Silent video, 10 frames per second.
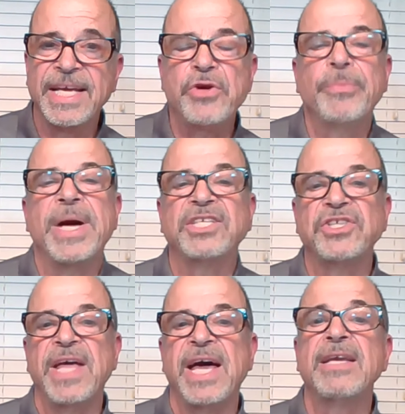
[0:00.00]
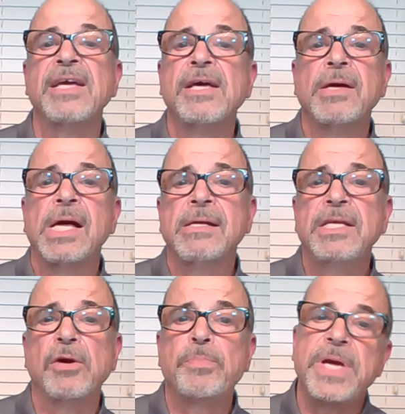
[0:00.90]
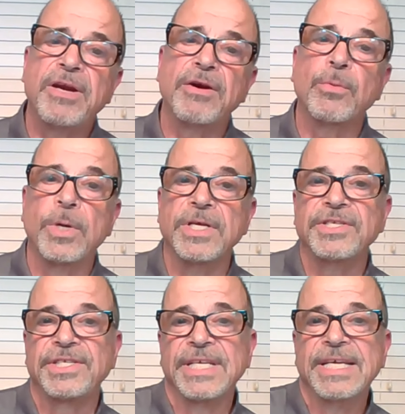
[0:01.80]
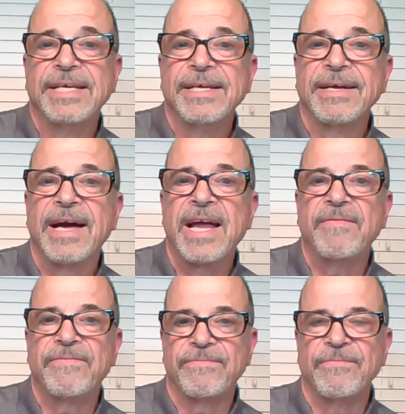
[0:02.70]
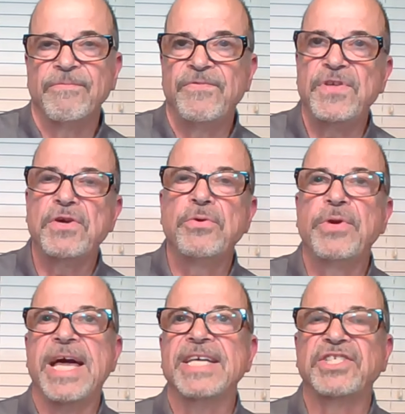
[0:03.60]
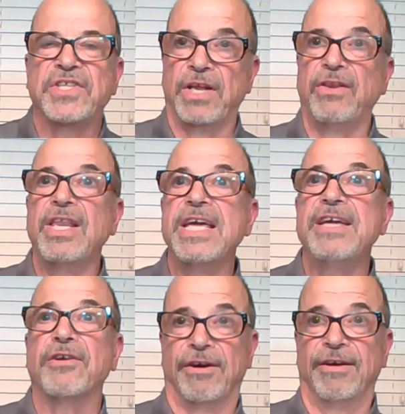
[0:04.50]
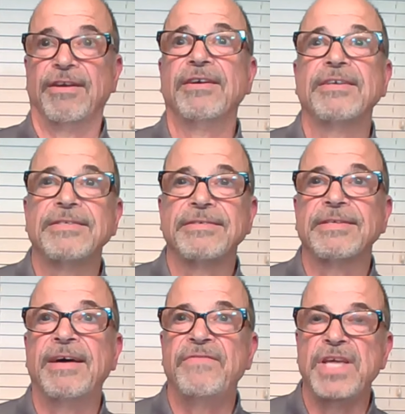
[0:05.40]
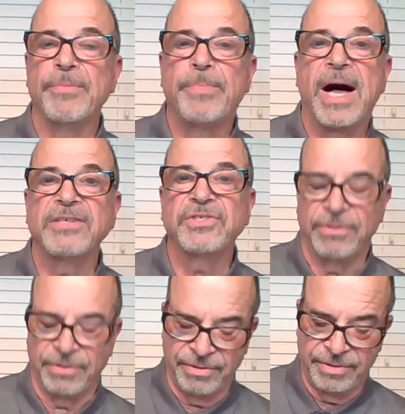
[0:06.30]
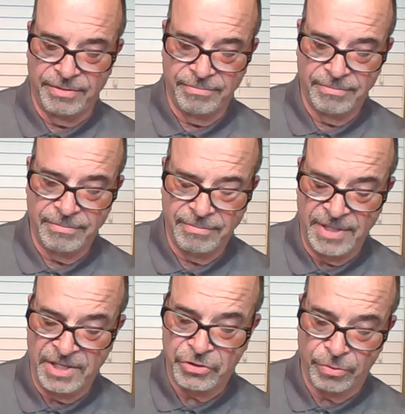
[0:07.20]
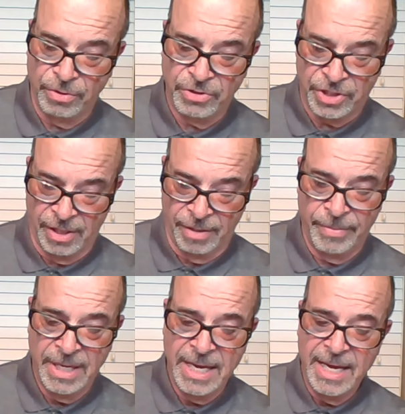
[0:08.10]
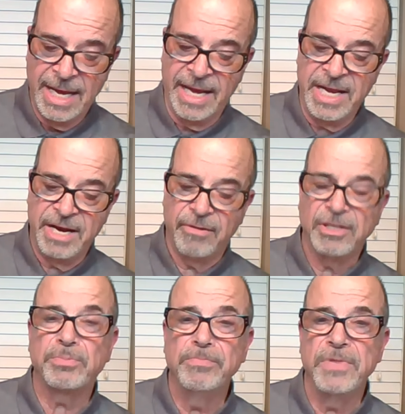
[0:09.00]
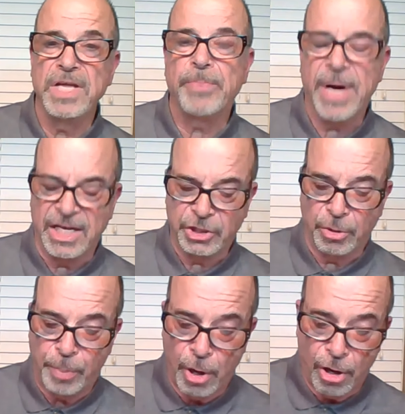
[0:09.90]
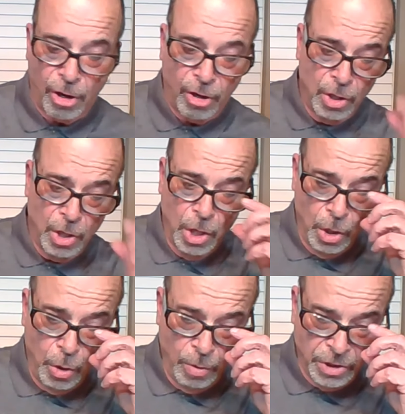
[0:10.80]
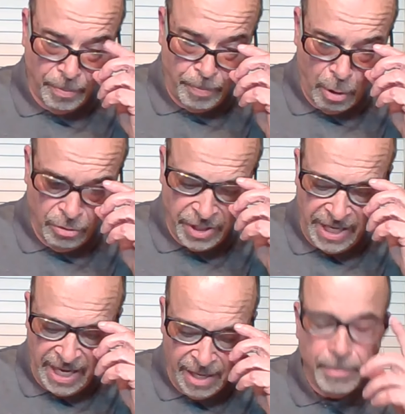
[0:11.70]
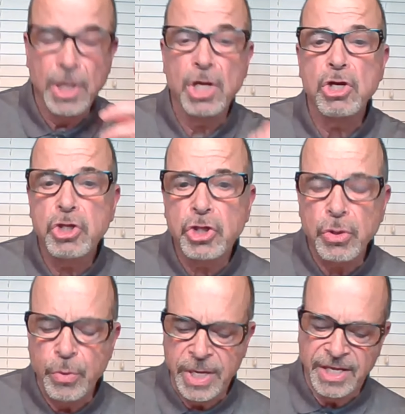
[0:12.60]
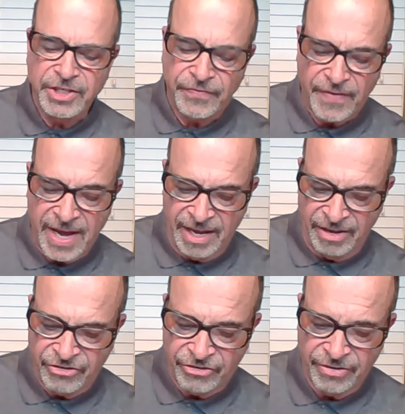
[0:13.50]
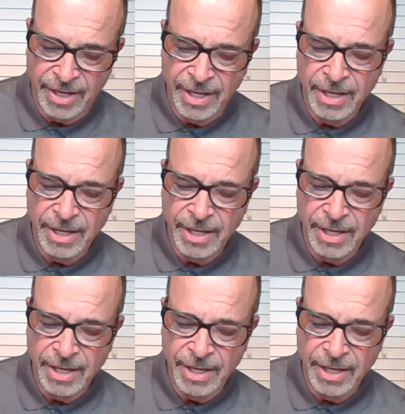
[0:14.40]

Can you imagine that? You know, Peter was kind of viewed as the leader of the apostles in Jerusalem. And here is the apostle Paul, who is opposing him to his face